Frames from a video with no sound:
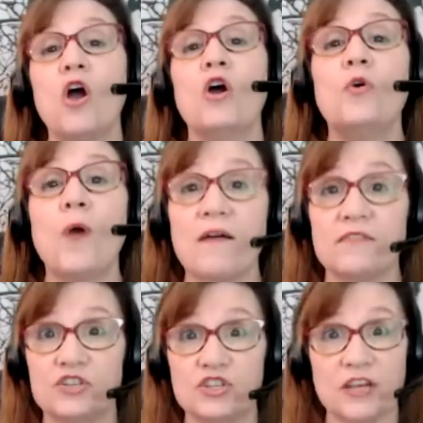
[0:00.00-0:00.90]
who have
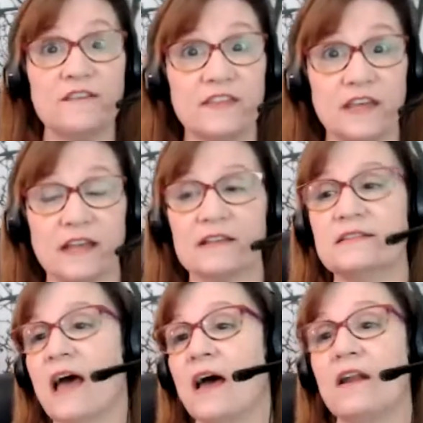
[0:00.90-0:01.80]
achieved things
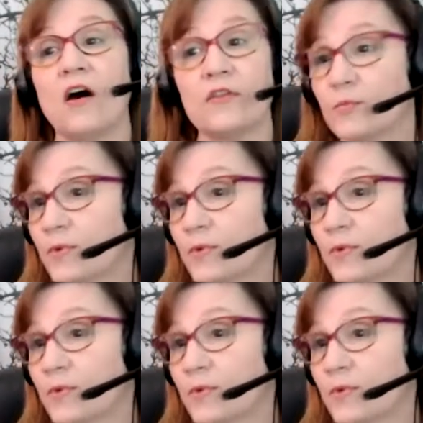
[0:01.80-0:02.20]
that other